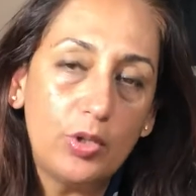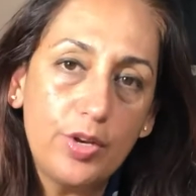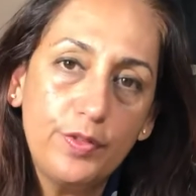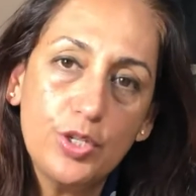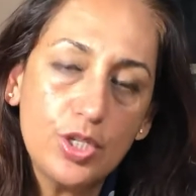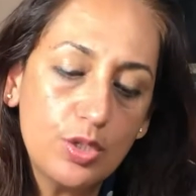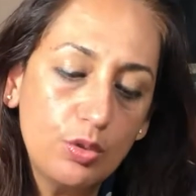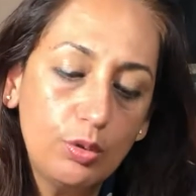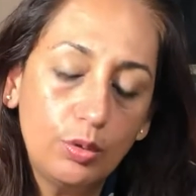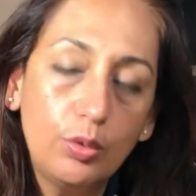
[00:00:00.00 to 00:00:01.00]
if you just
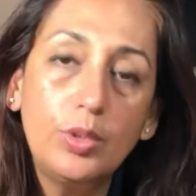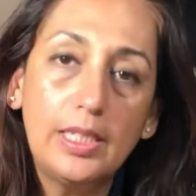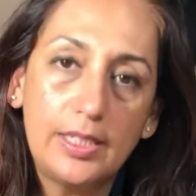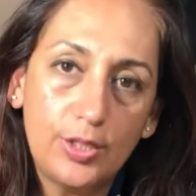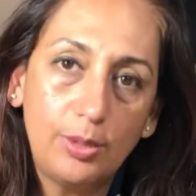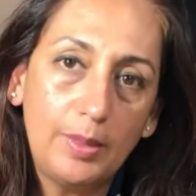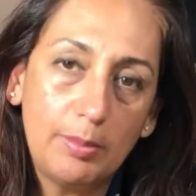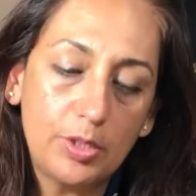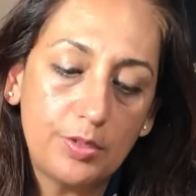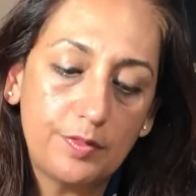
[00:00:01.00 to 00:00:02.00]
Google it, you'll be
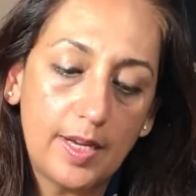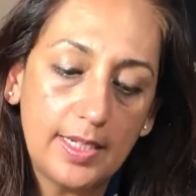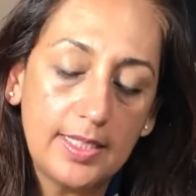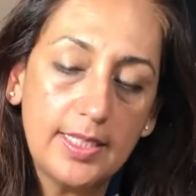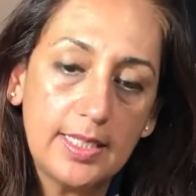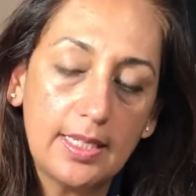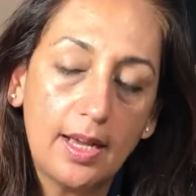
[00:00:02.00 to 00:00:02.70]
able to find it.